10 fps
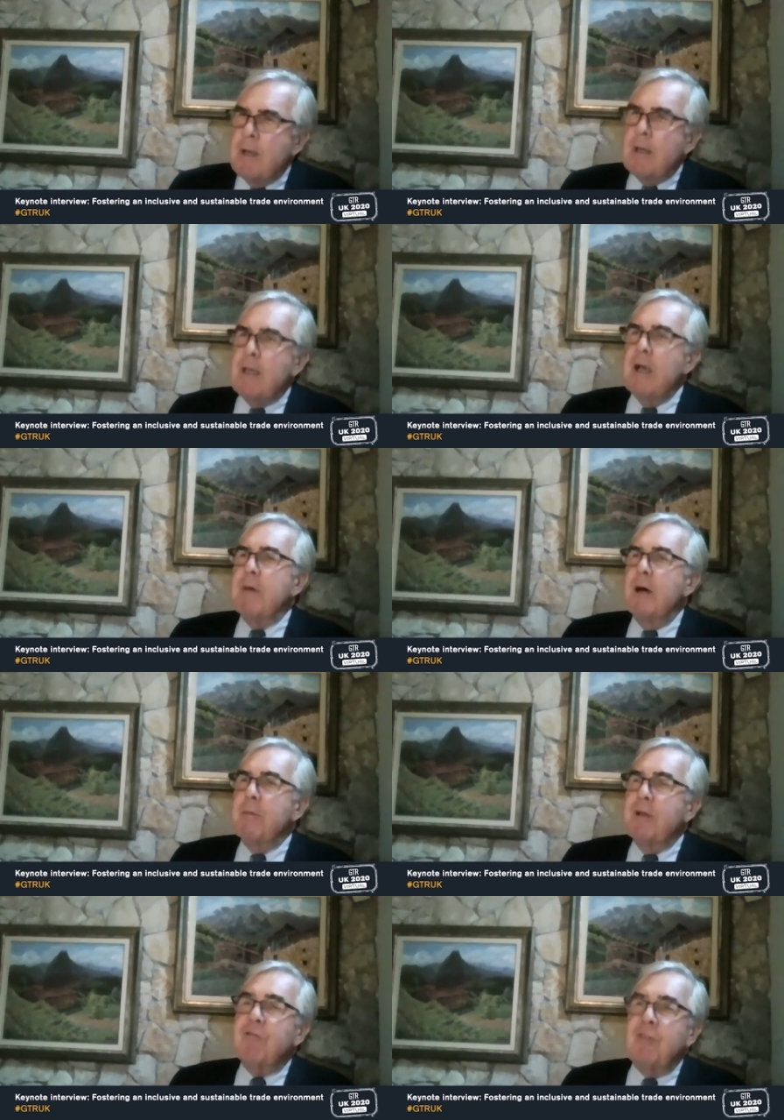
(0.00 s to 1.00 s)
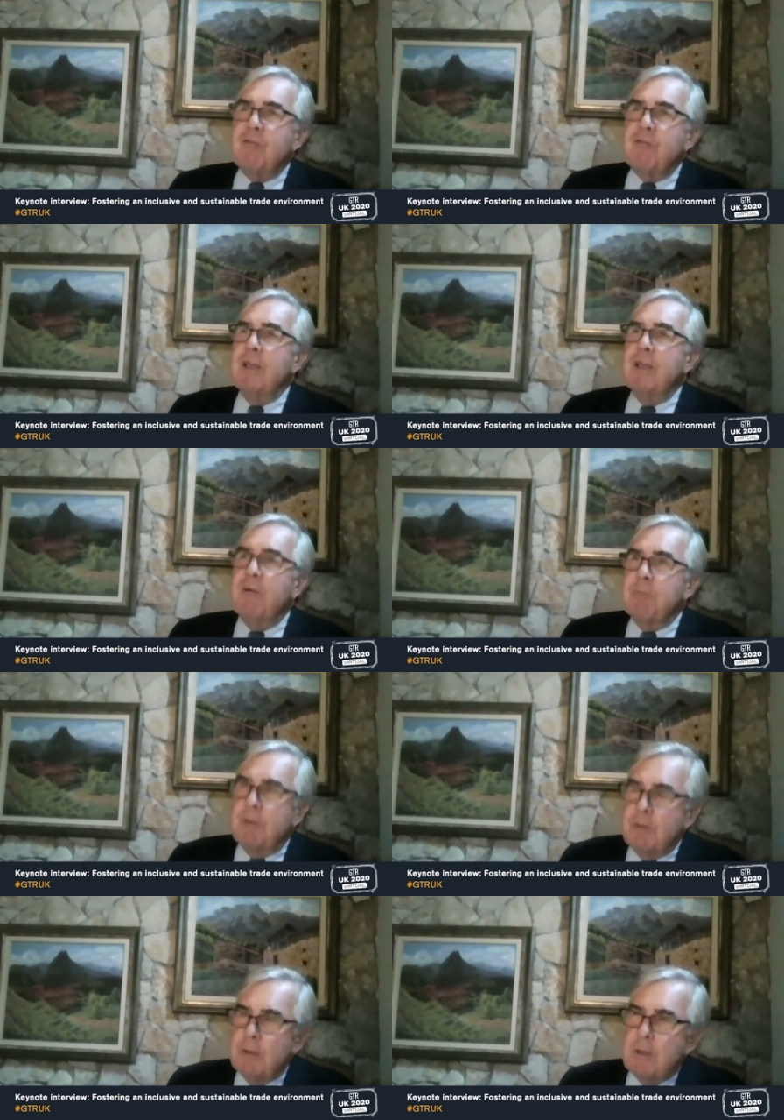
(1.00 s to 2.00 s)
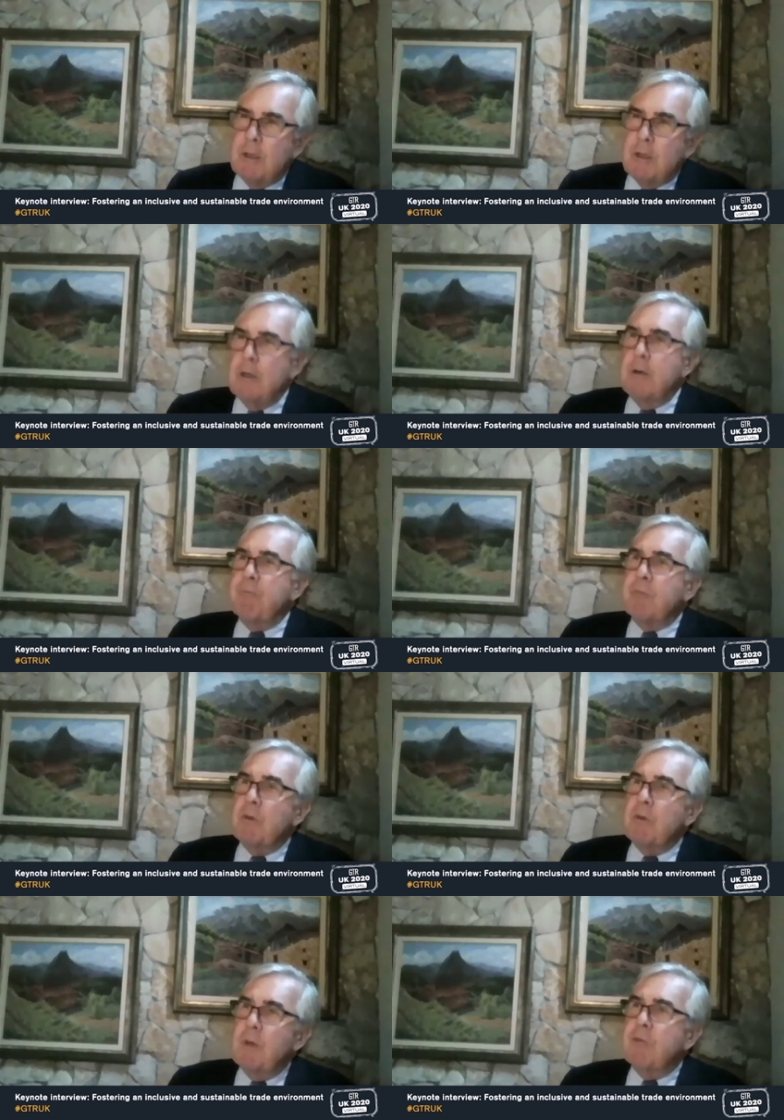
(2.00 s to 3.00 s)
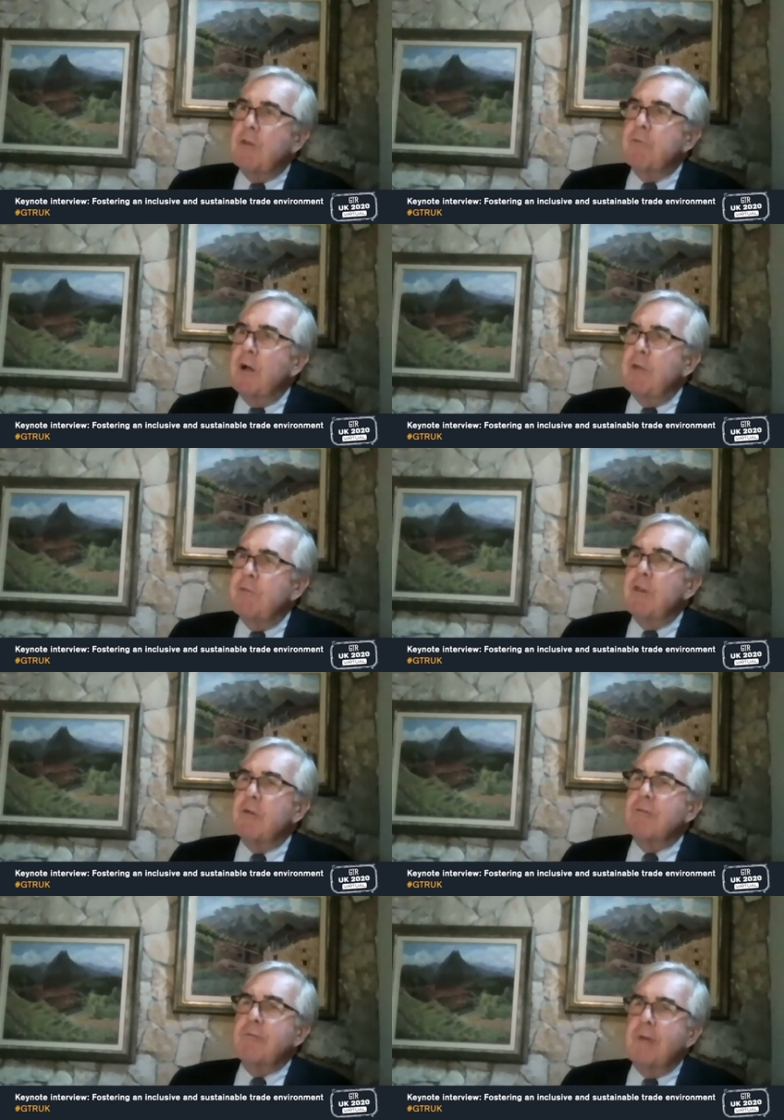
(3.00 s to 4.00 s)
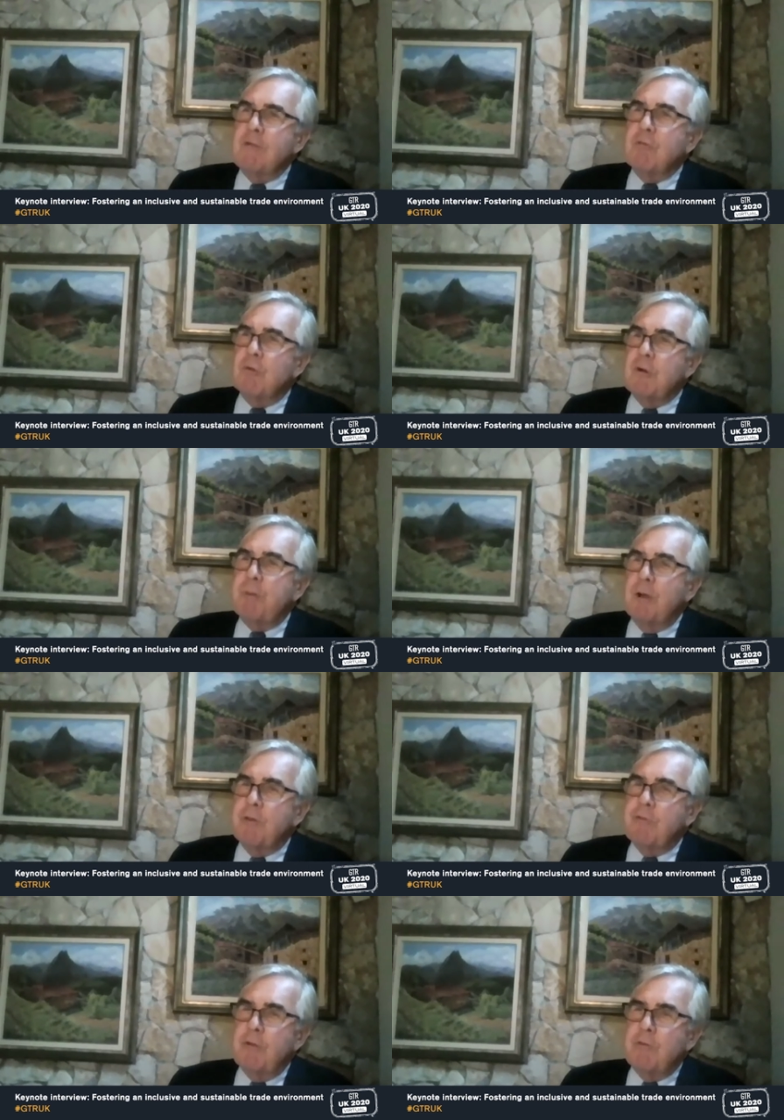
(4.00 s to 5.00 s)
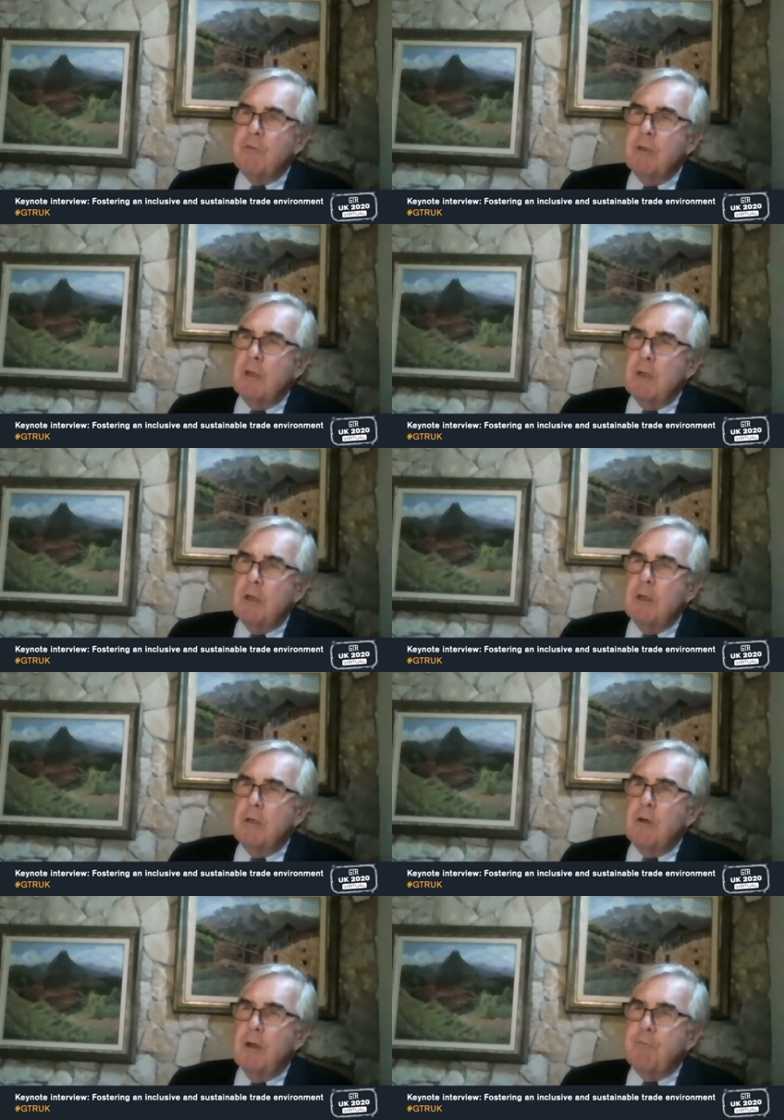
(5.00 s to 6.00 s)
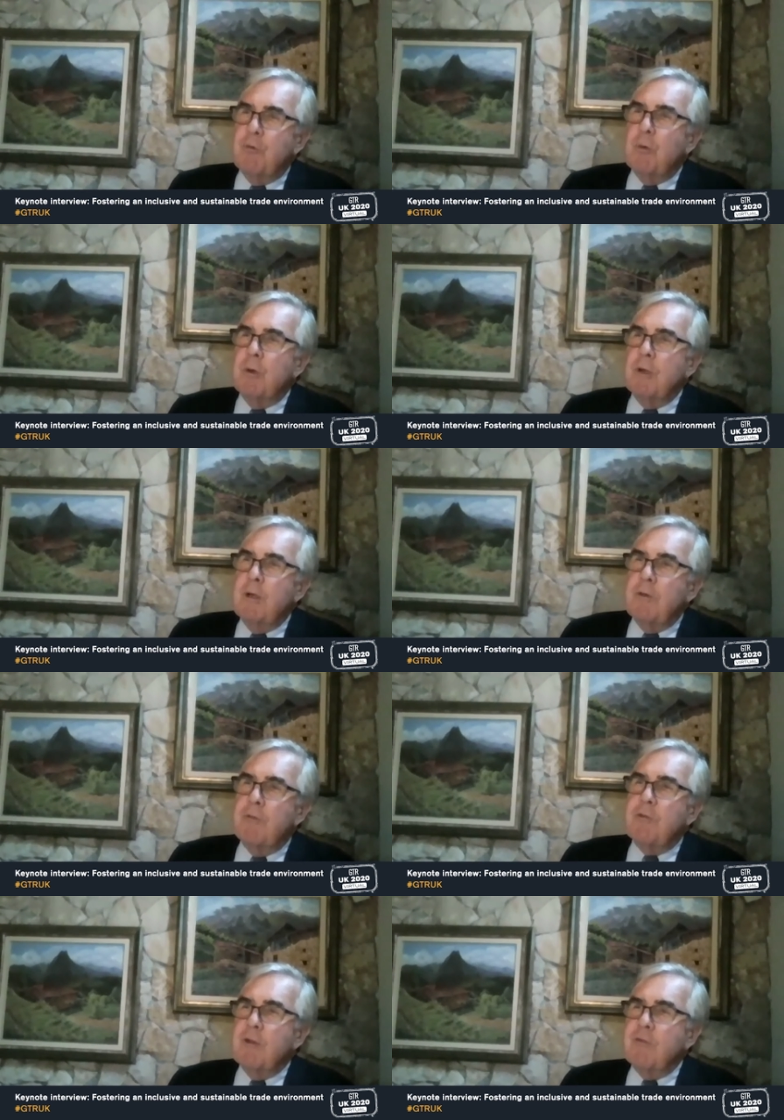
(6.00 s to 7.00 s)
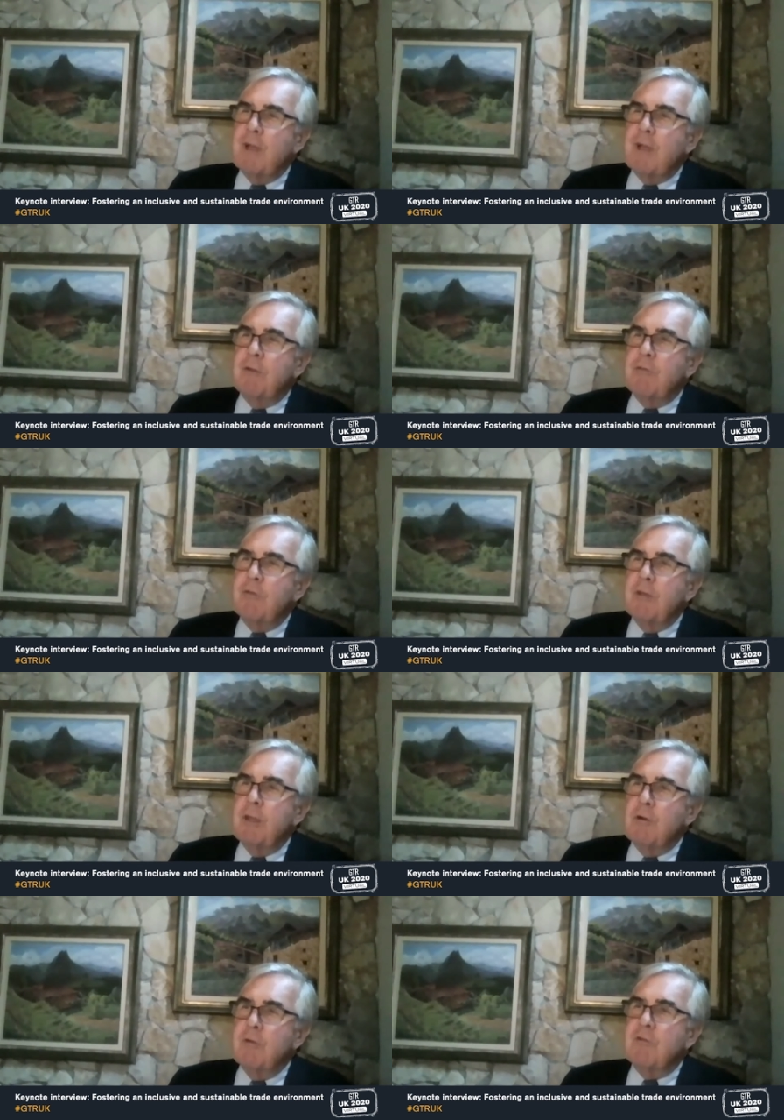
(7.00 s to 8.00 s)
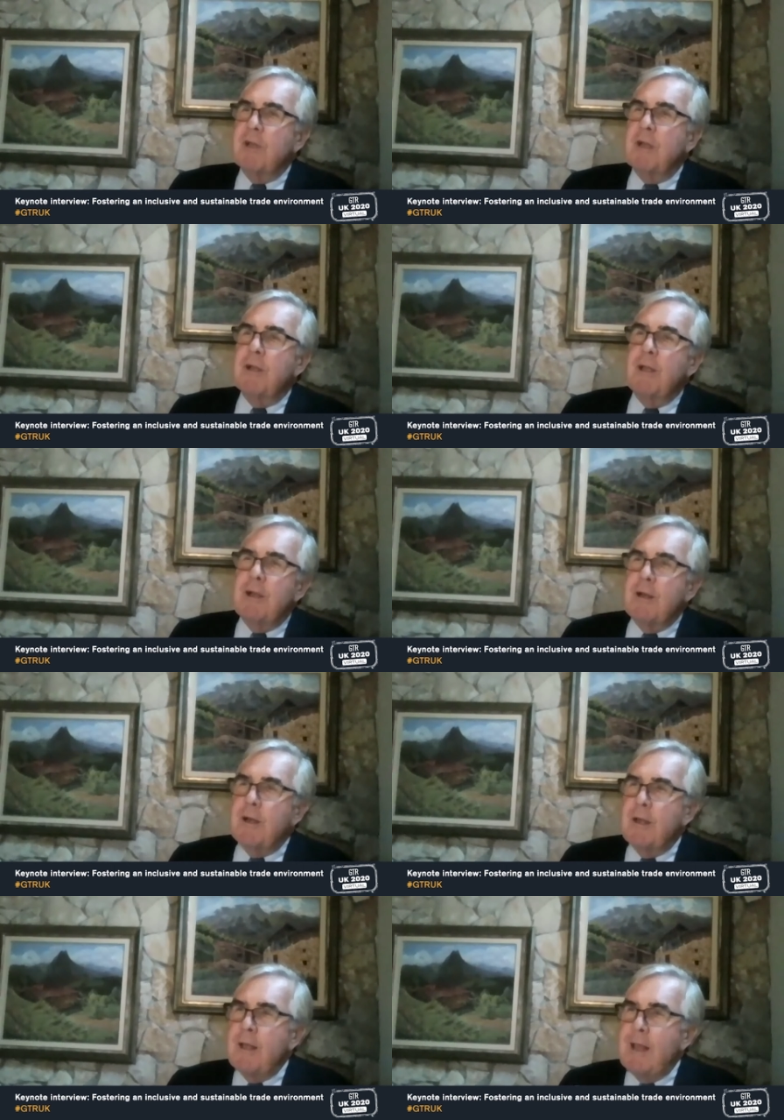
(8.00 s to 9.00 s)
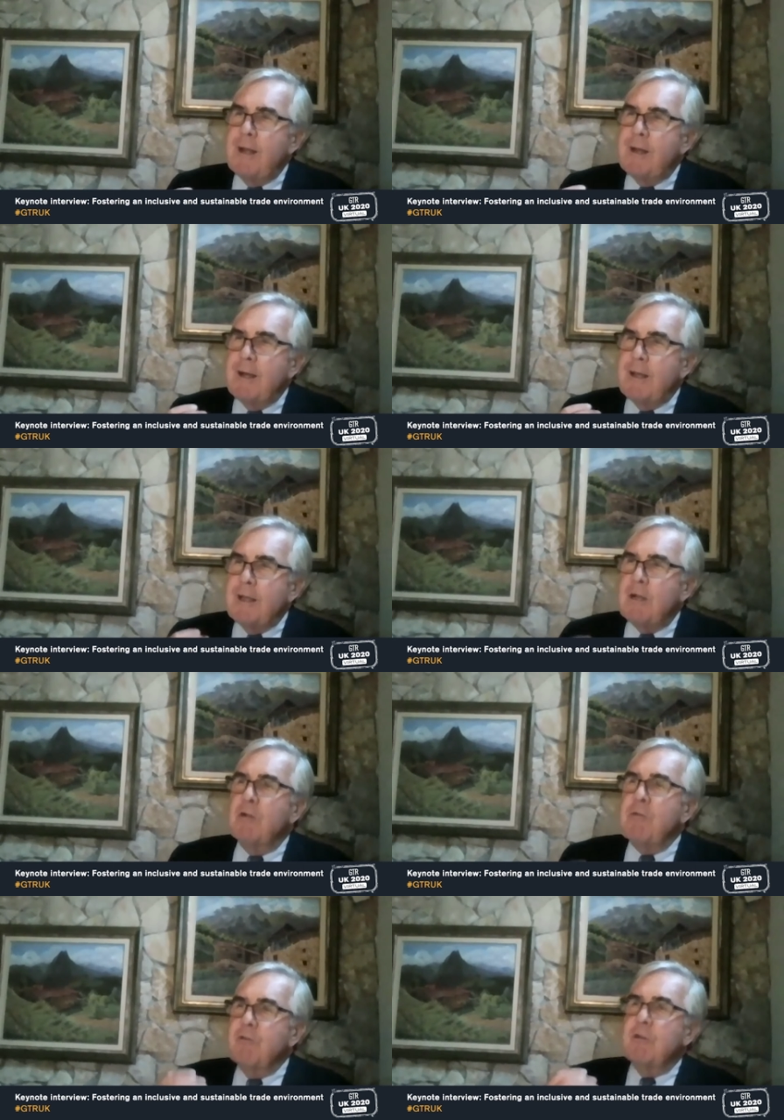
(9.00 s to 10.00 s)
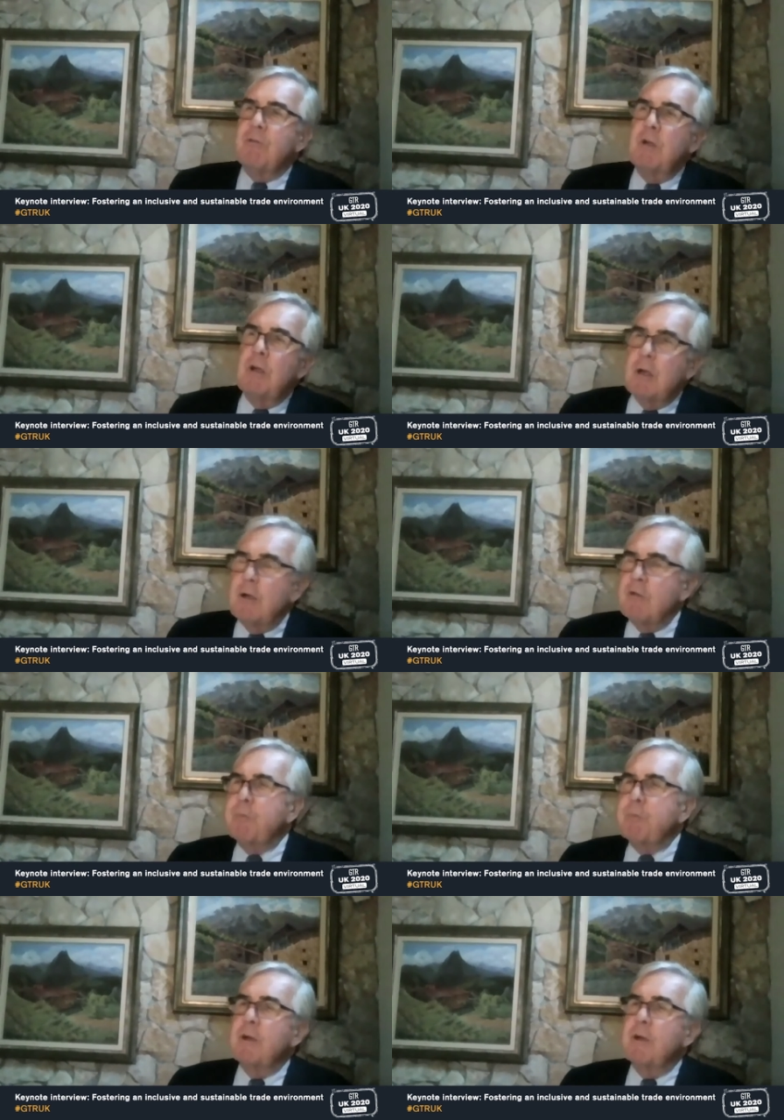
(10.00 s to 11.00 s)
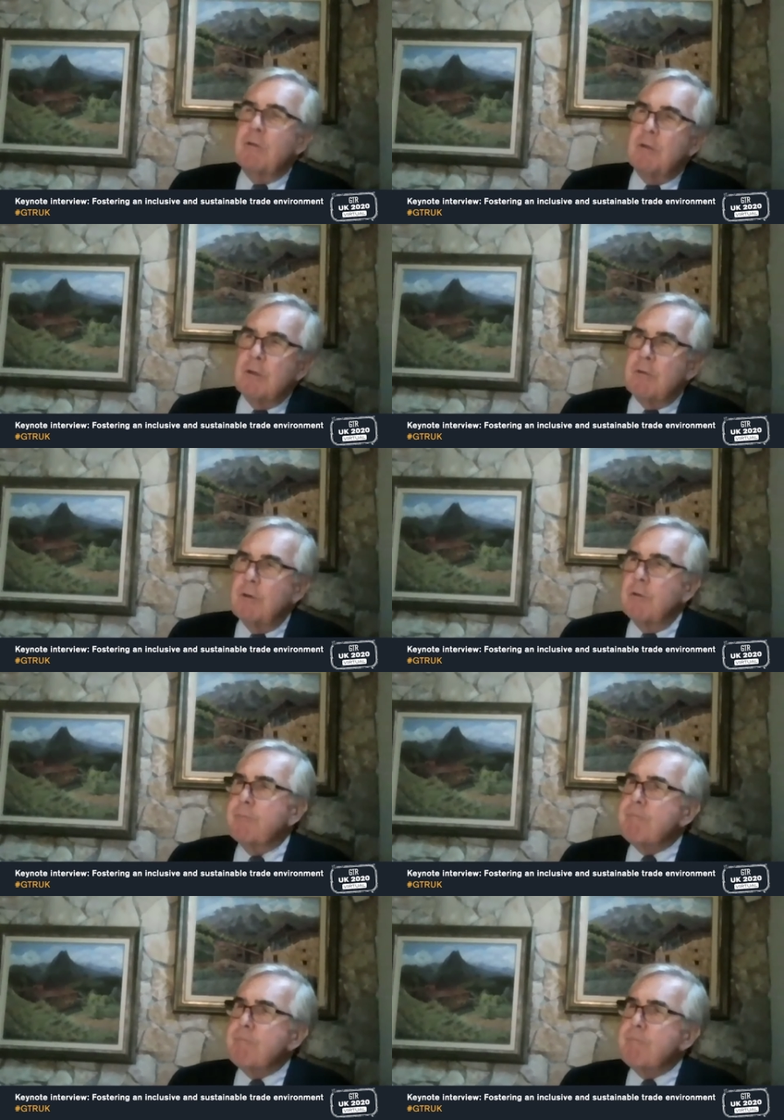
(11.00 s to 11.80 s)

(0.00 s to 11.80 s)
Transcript: come up assisting government with devising the right sort of policies going forward that's going to stand us in good stead in an inclusive spirit, Chris.